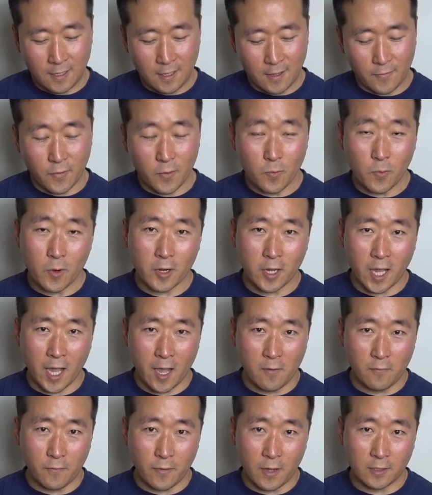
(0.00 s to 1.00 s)
if you wear
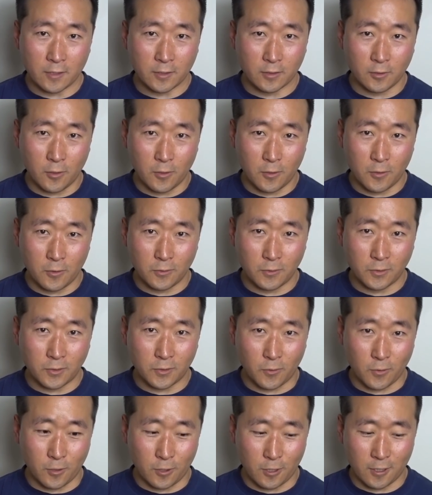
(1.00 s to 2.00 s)
camouflage clothes
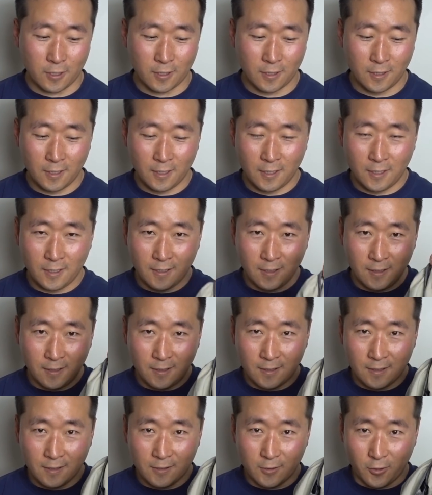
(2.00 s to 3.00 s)
or
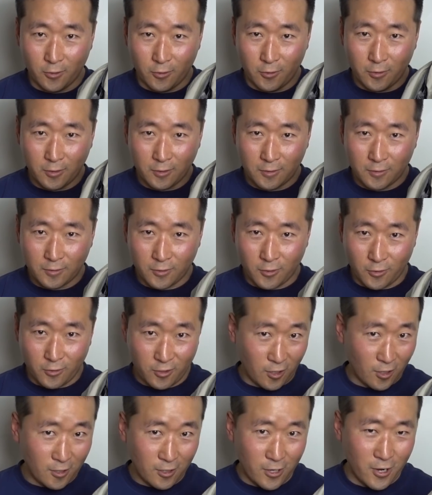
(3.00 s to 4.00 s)
dirt
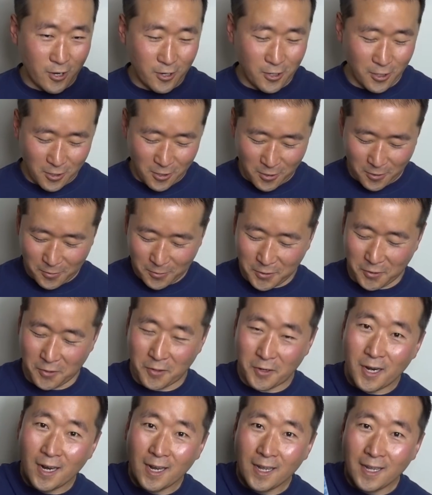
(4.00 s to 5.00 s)
colored clothes
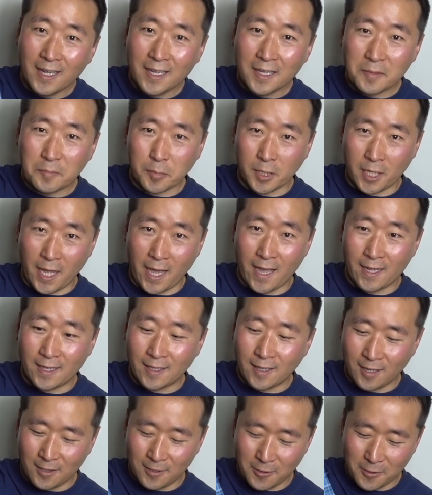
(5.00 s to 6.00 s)
or
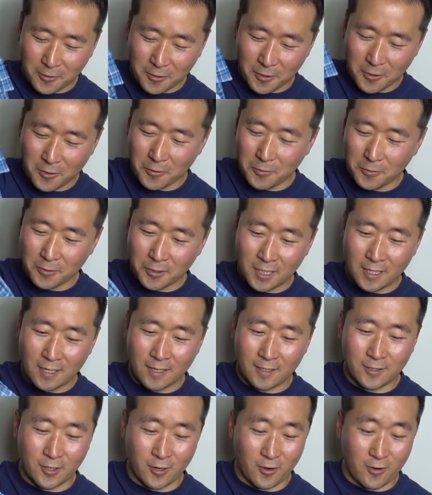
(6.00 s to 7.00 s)
plaid colored clothes,
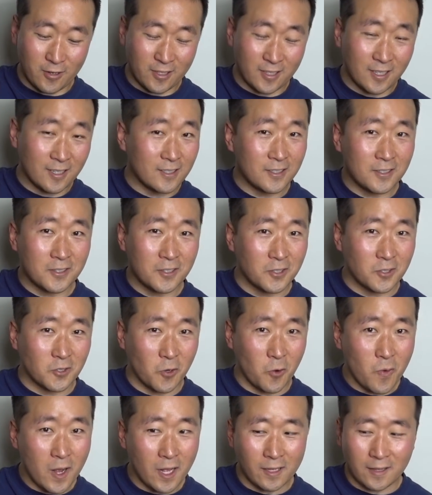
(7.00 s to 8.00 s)
dirt doesn't
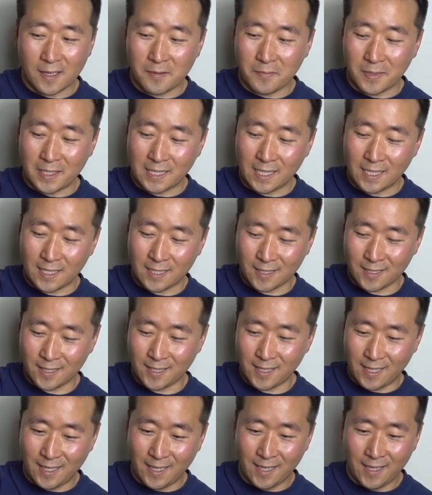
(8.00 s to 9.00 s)
show on them as easily.
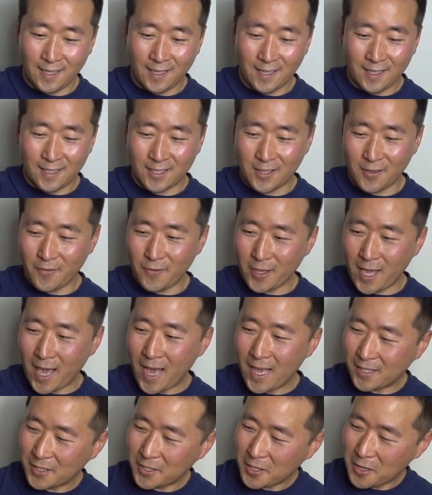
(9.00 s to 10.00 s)
So if you
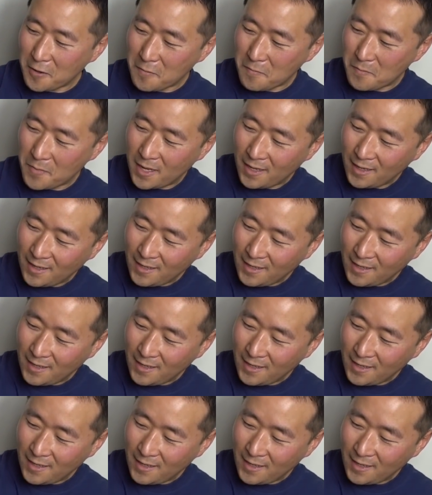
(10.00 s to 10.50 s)
get some